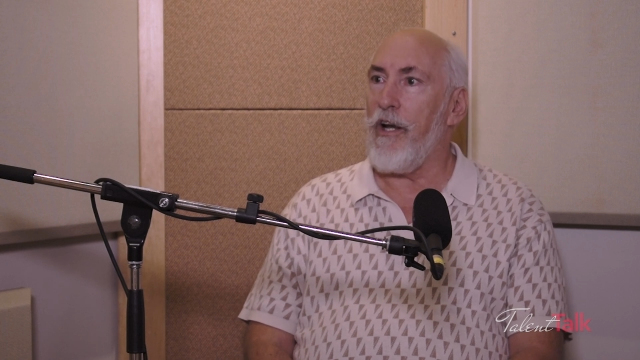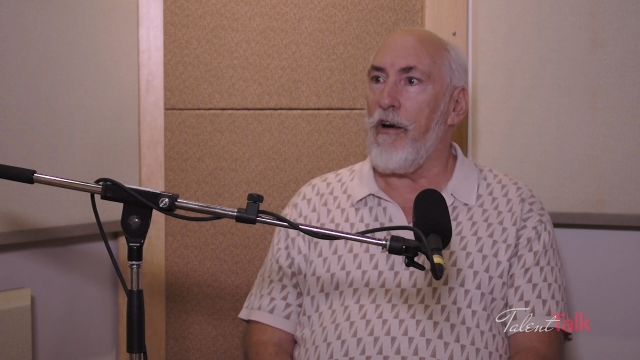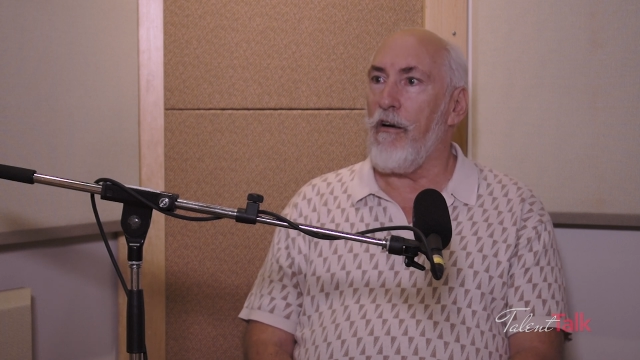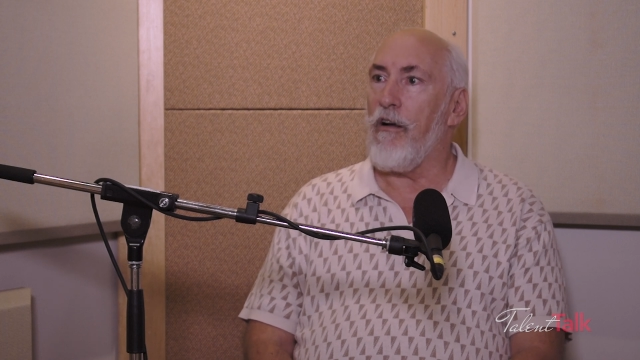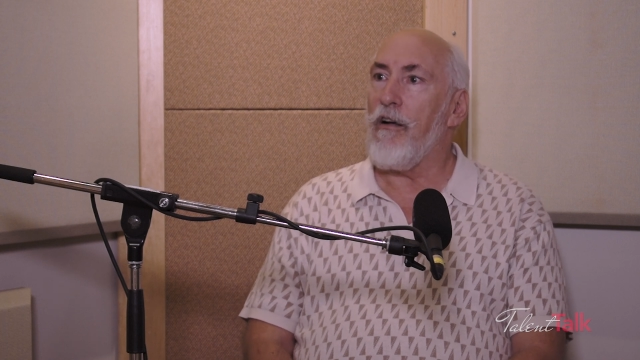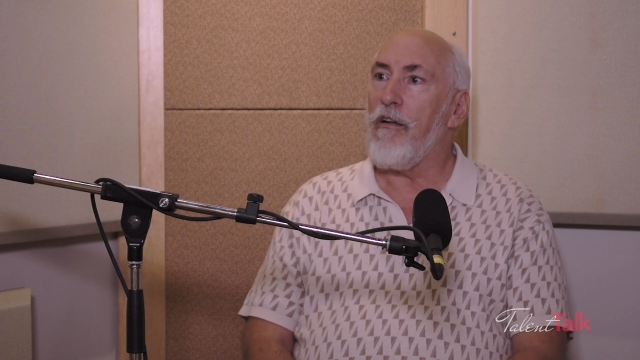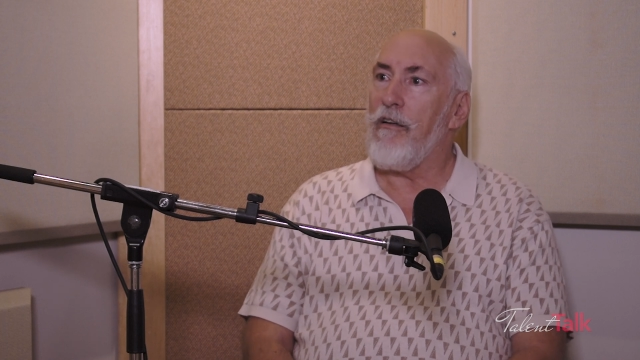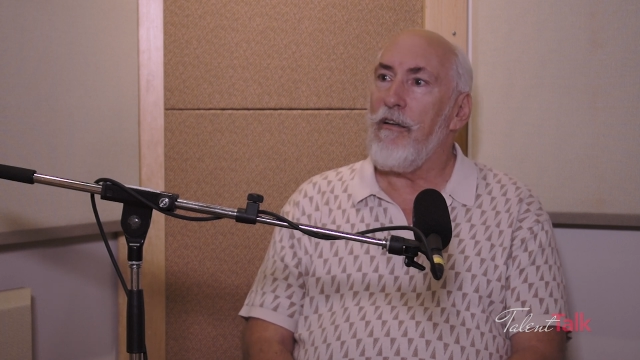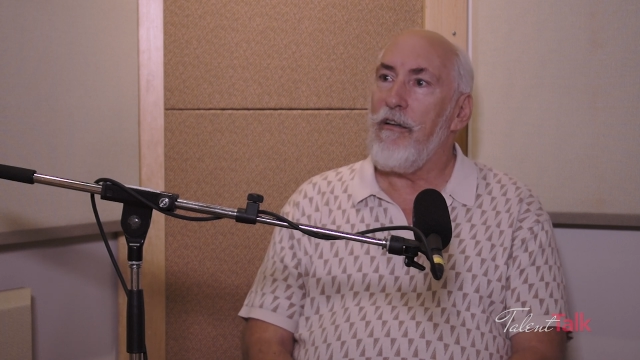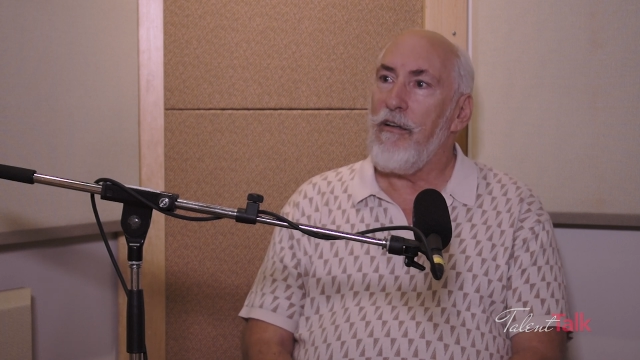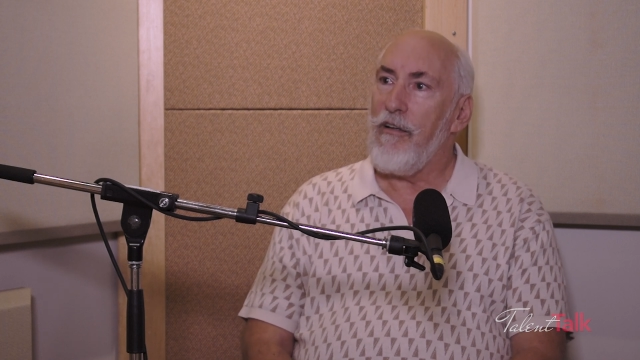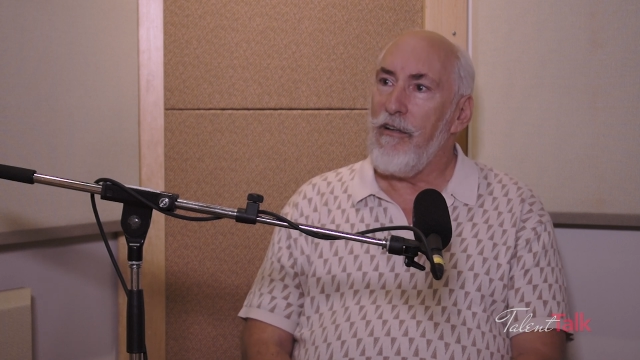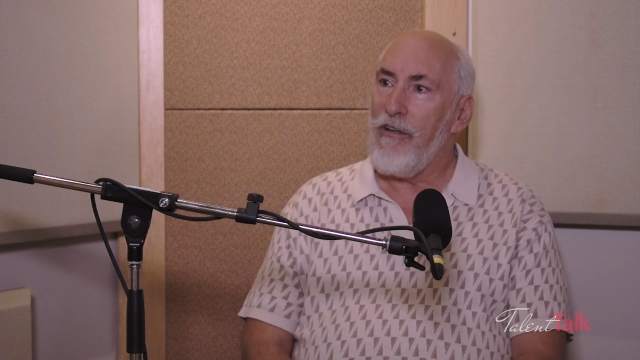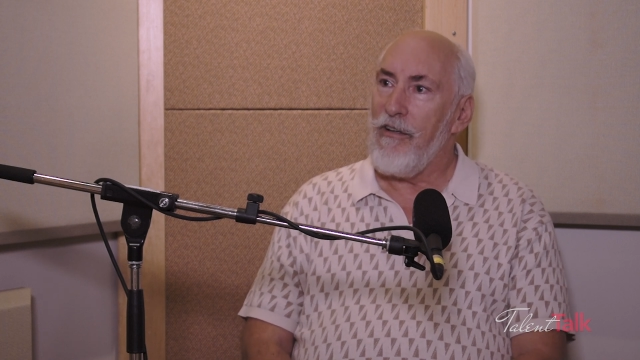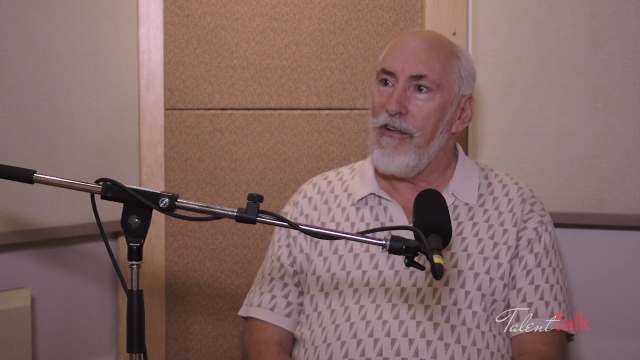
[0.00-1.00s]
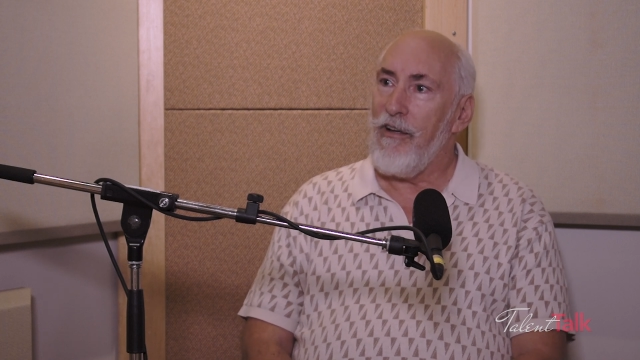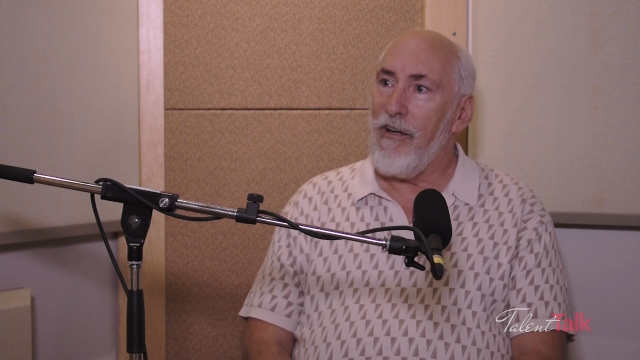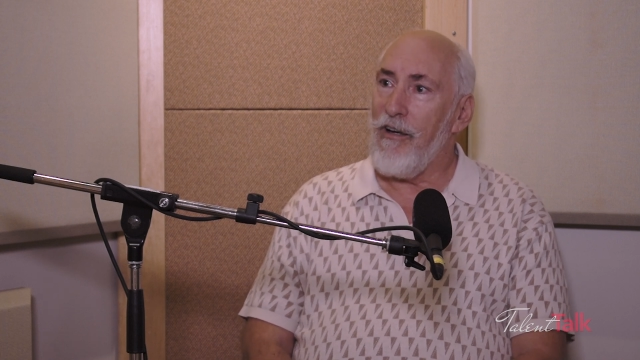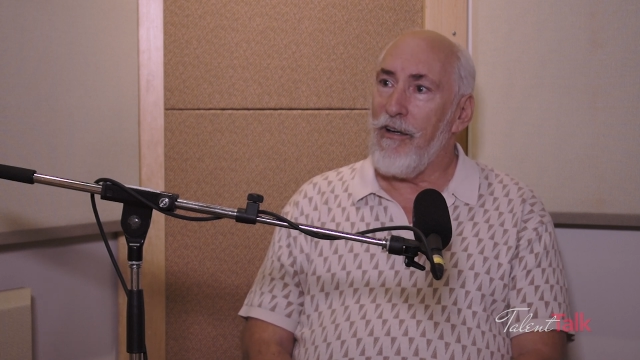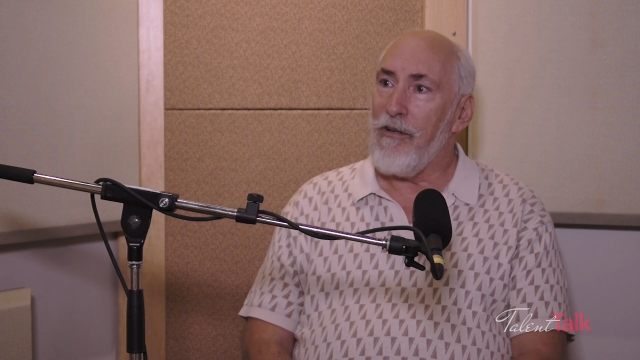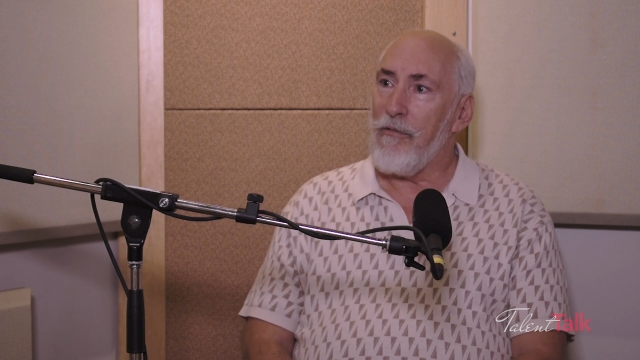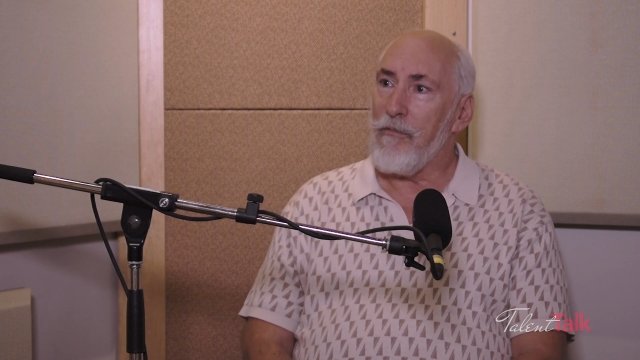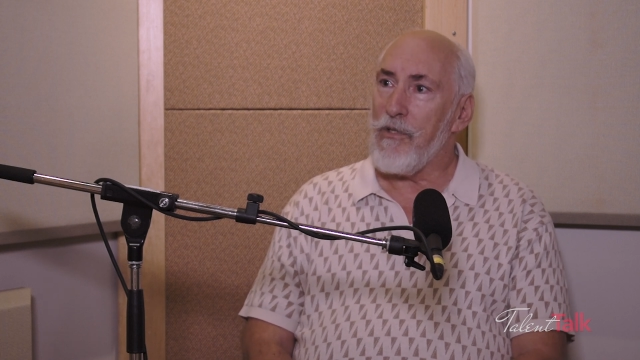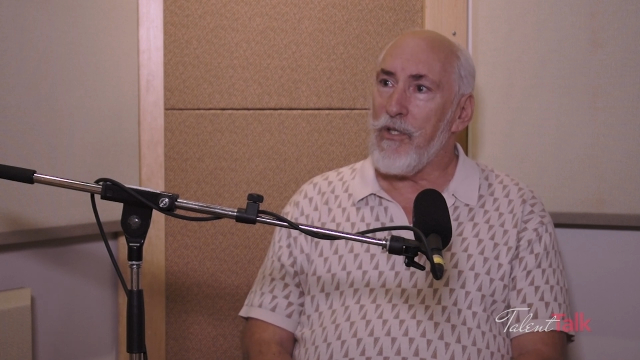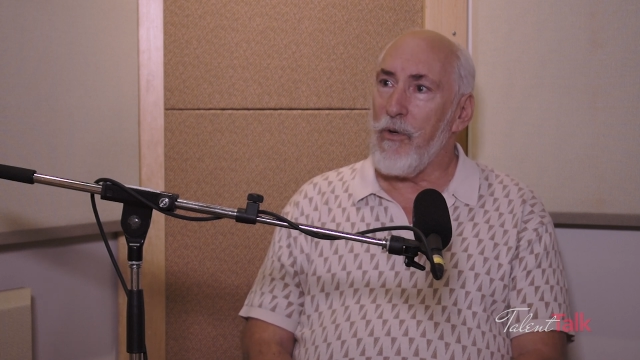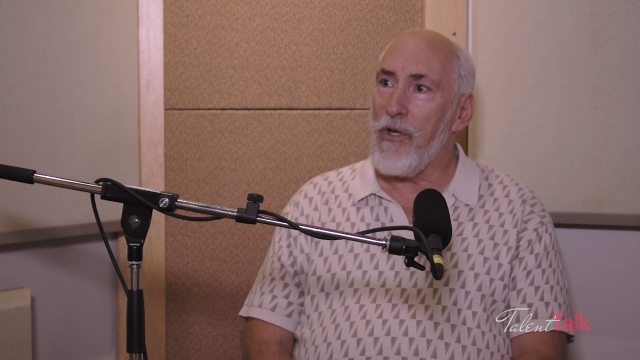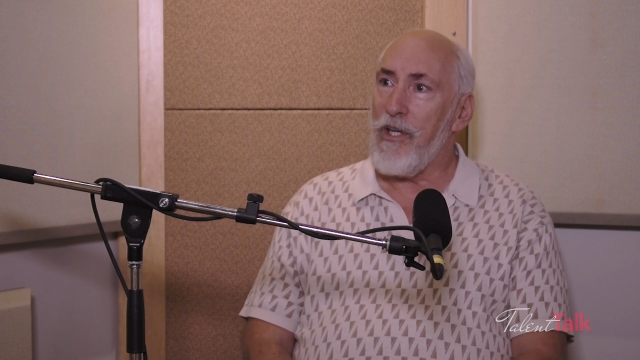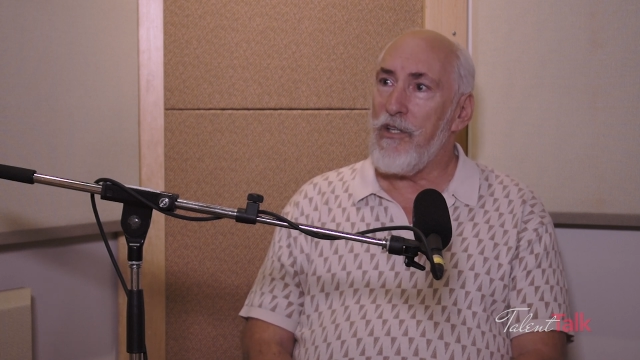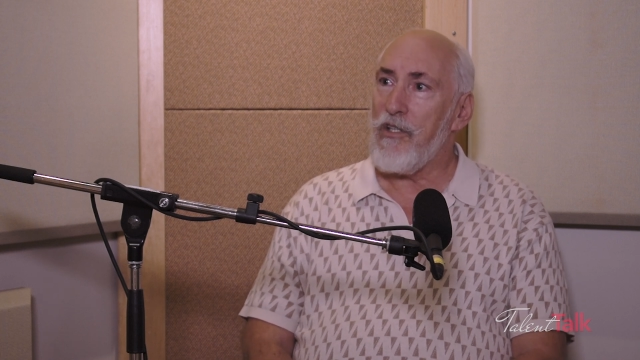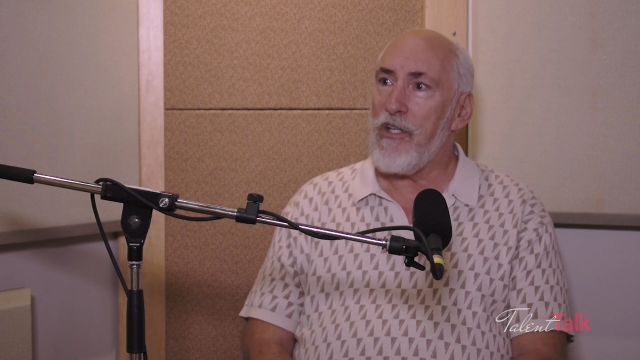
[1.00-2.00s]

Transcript: era. So he's